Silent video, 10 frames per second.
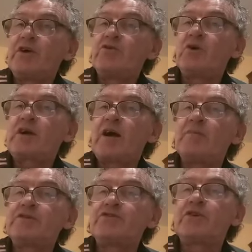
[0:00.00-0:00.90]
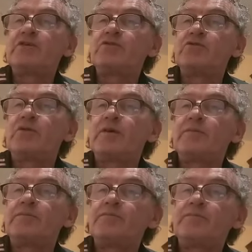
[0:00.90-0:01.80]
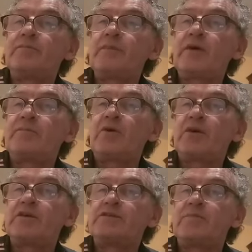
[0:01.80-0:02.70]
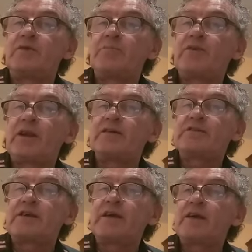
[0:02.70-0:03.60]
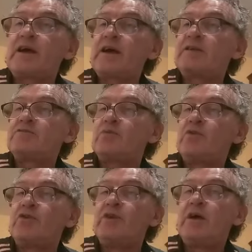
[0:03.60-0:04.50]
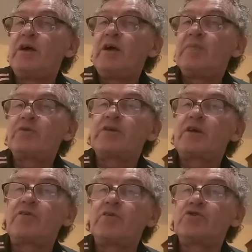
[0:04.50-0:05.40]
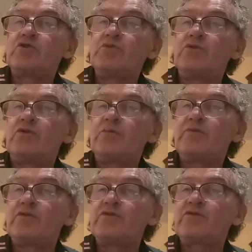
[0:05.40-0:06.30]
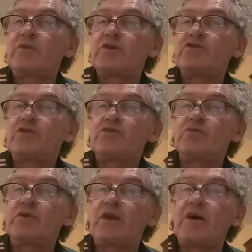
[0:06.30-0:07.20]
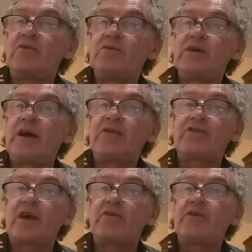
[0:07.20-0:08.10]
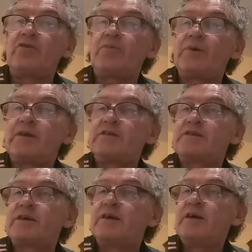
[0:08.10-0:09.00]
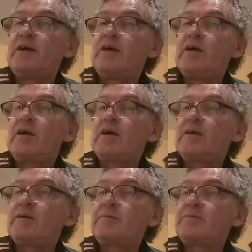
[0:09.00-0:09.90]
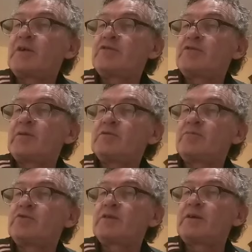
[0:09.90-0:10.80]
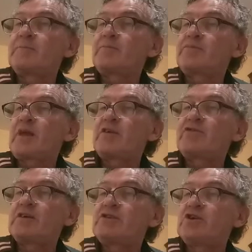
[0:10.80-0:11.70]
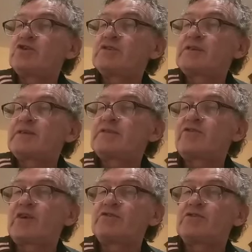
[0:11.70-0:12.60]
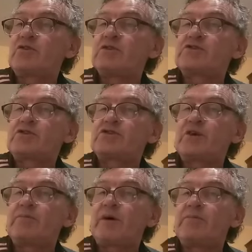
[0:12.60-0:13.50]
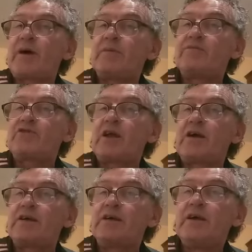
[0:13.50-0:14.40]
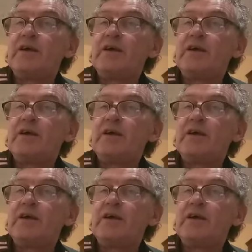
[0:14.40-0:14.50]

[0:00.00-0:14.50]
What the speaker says: No commenters in it who Mad Merrigan tipped up the last day and it won, but it never won 2 in a row before, so why should it do it now? And it's carrying no penalty. That's the same. But the Excitations is a 6-year-old trained by Pam Sly.